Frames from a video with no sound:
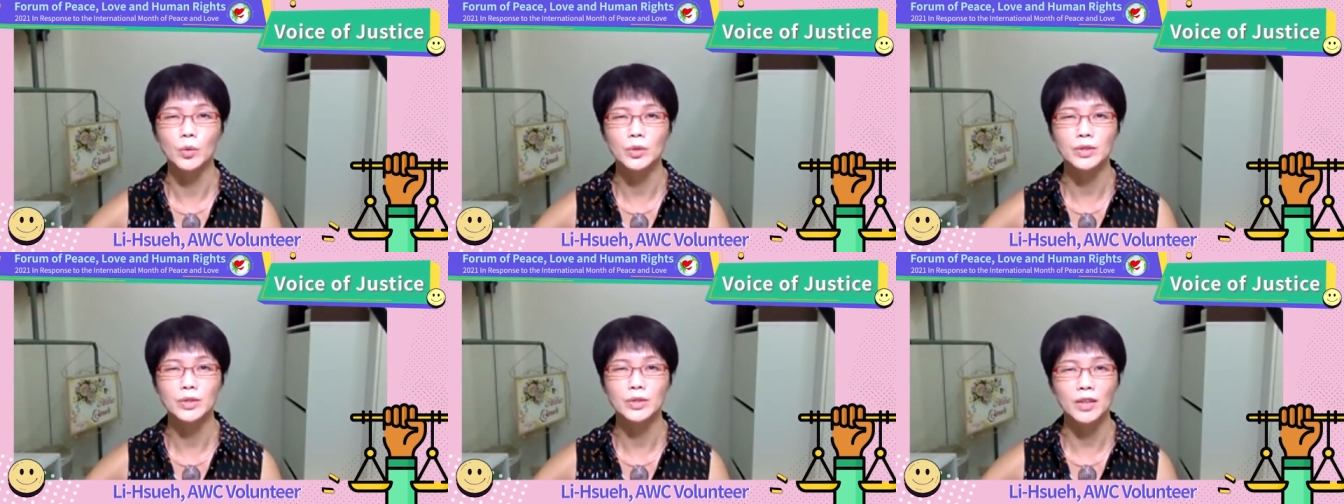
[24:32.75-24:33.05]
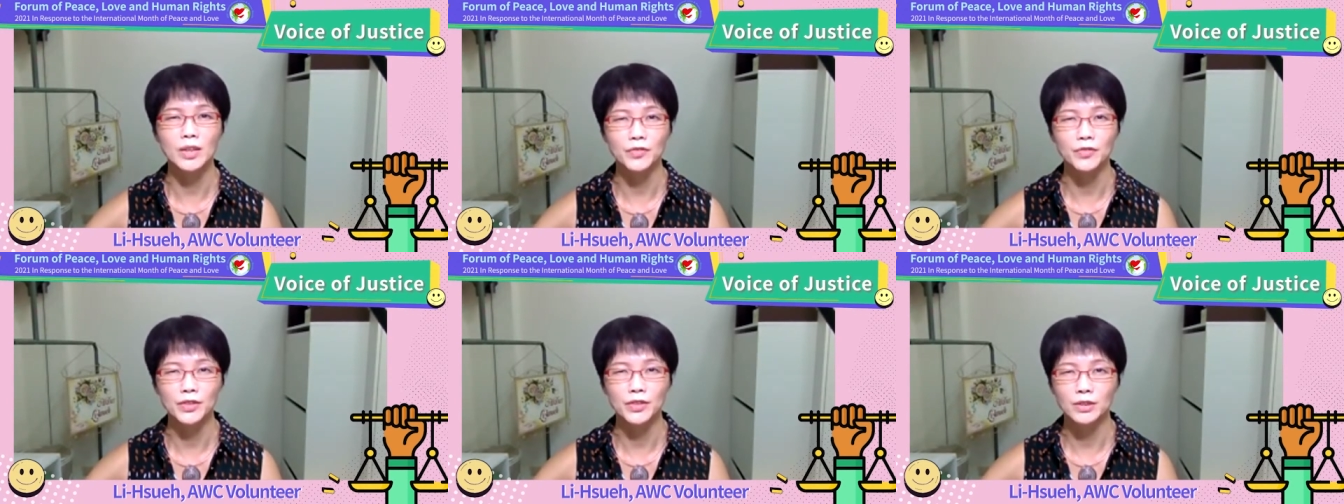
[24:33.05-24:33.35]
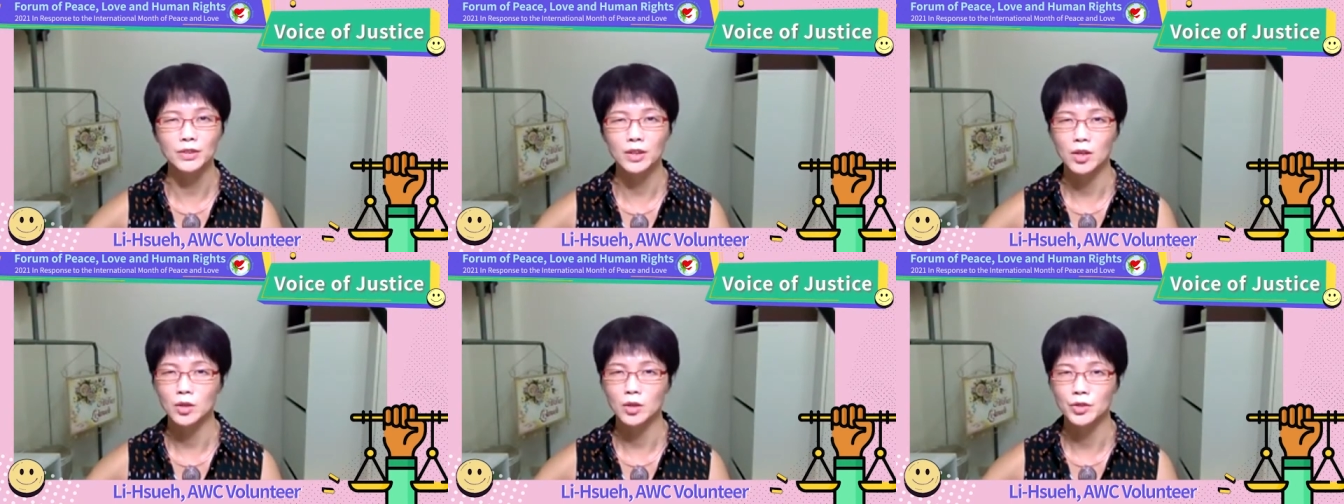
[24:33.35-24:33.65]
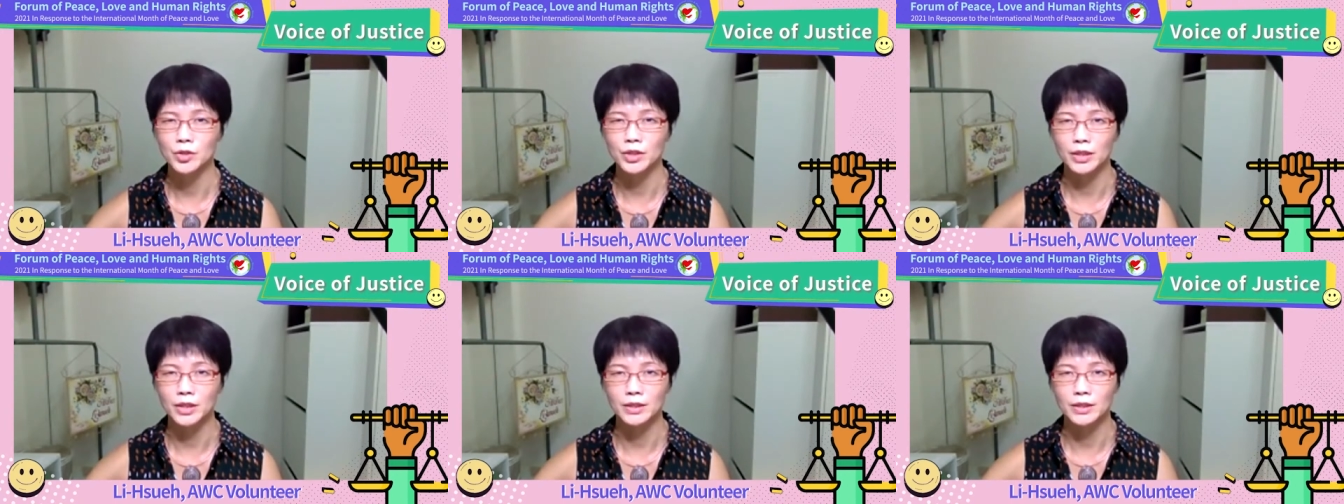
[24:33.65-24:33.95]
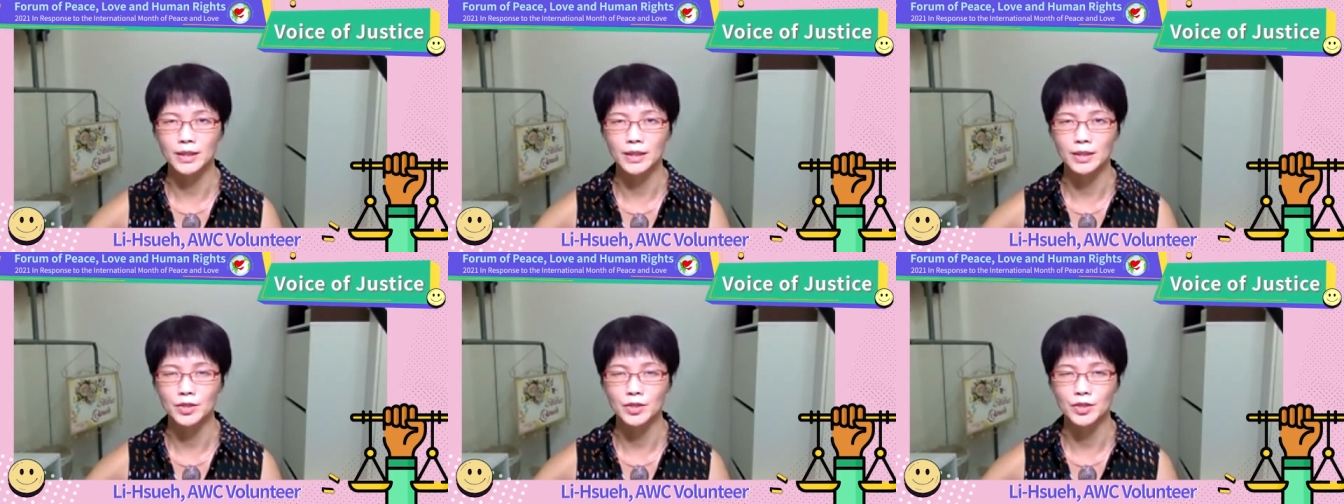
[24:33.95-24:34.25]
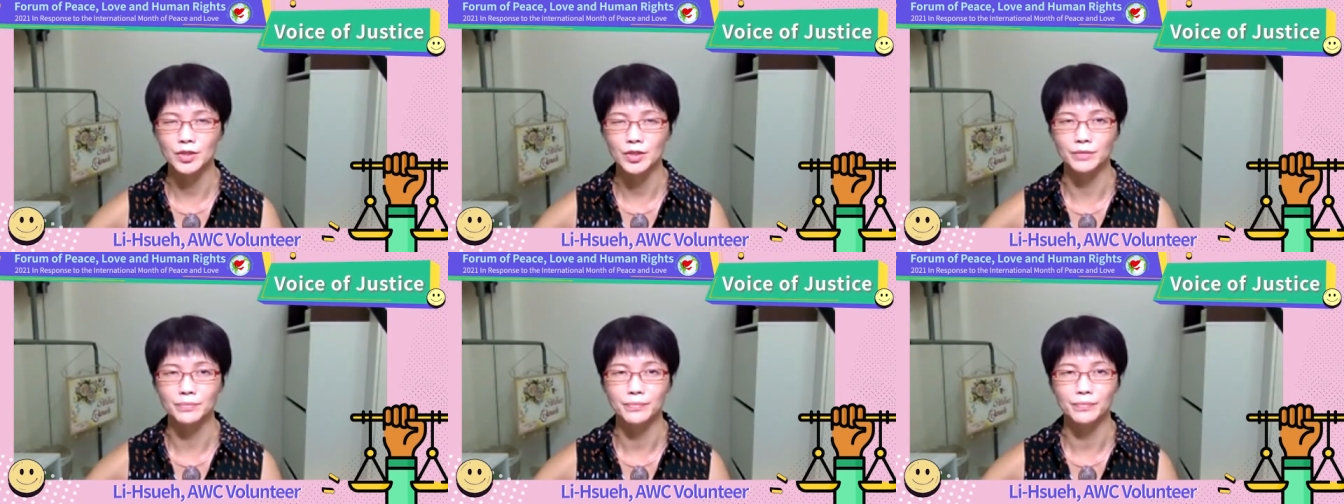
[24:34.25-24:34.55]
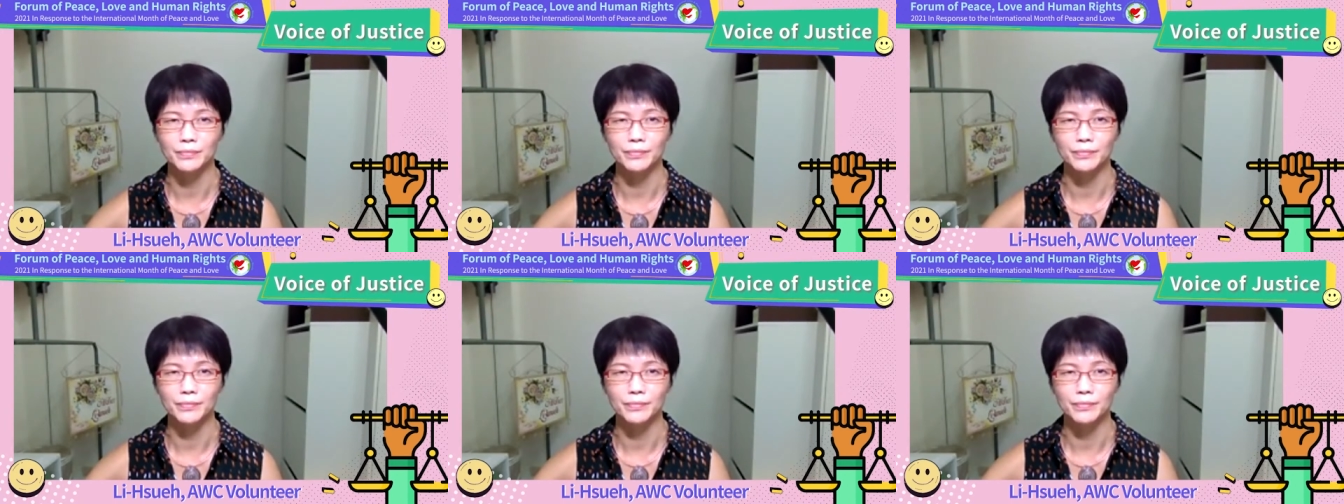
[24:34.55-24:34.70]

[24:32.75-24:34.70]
who suffered cultural extinction.